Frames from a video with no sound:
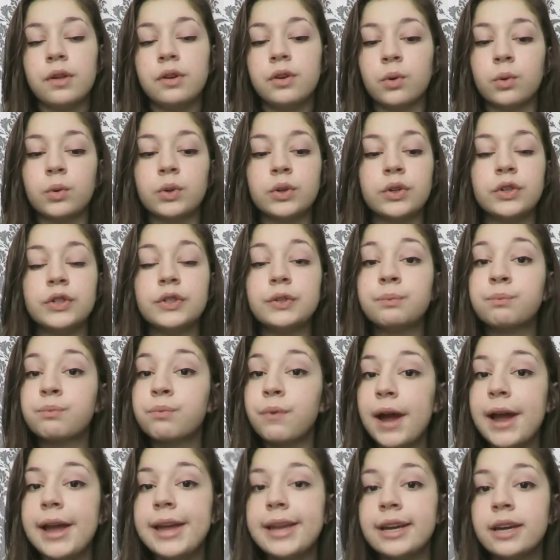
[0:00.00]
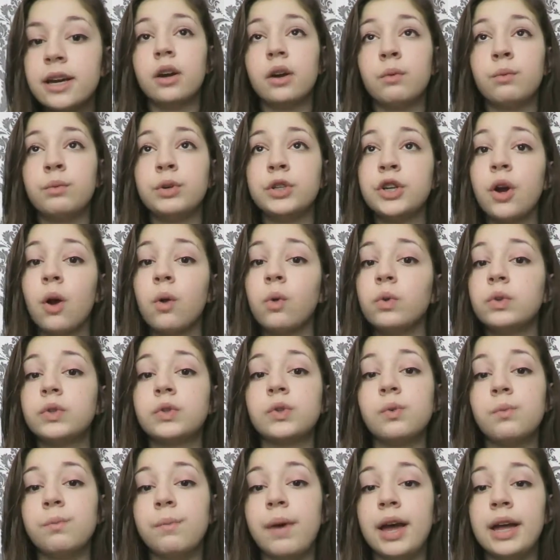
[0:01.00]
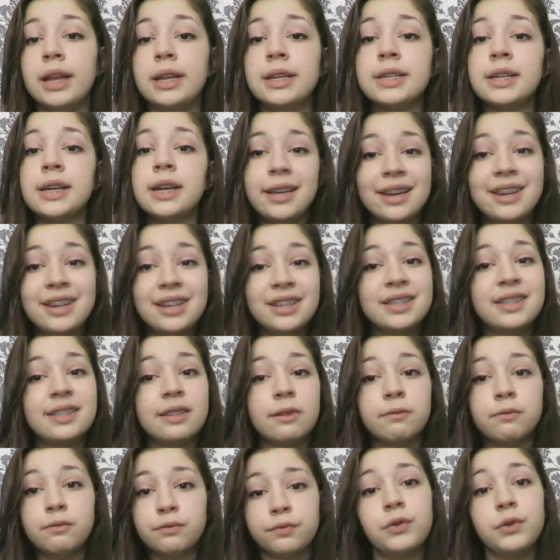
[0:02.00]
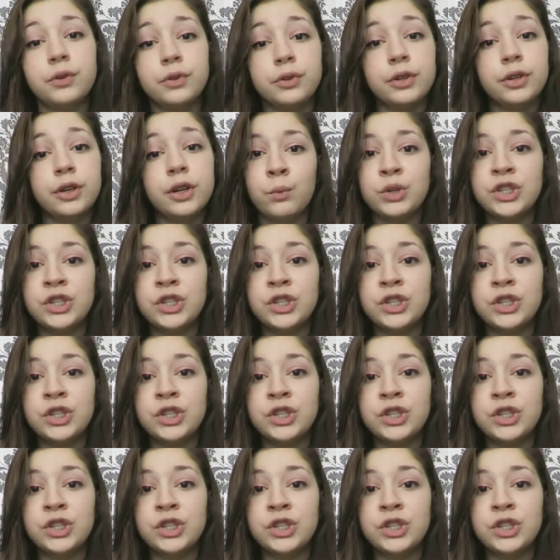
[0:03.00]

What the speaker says: the doctor's break, which also meant getting some food,